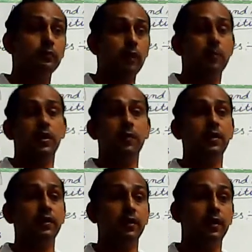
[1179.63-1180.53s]

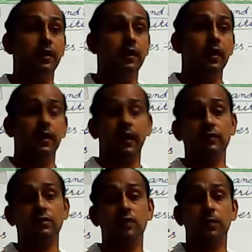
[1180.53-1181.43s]
Vitamin D. Next
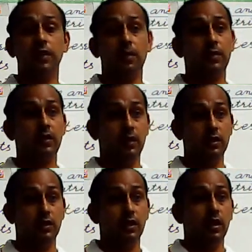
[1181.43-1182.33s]
is the vitamin
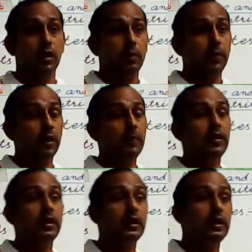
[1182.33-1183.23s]
E.
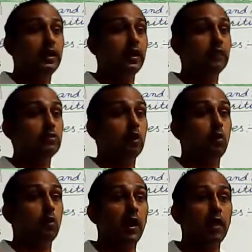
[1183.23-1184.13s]
Vitamin E it is
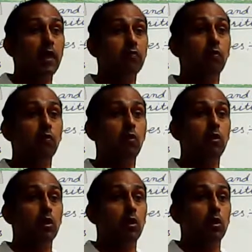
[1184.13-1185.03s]
required
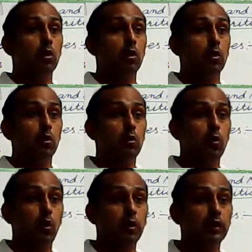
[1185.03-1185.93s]
for
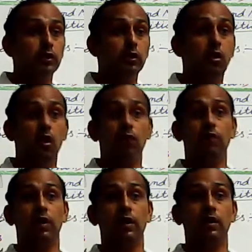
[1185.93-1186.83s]
coagulation of
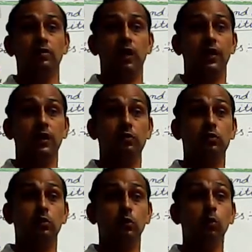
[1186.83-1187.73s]
blood. Yeah, it
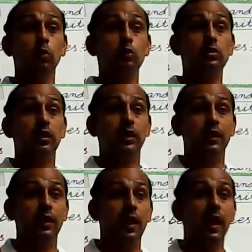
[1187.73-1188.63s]
is used
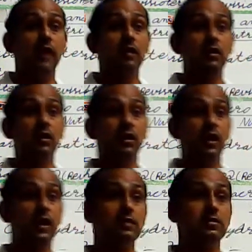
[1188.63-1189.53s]
in
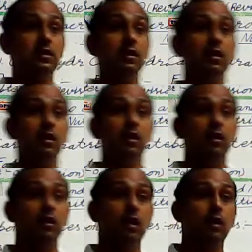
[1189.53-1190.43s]
anti-aging
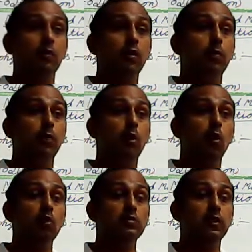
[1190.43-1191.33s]
cream
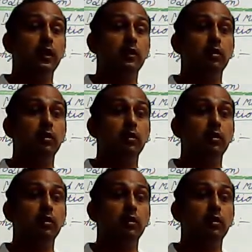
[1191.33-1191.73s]
because it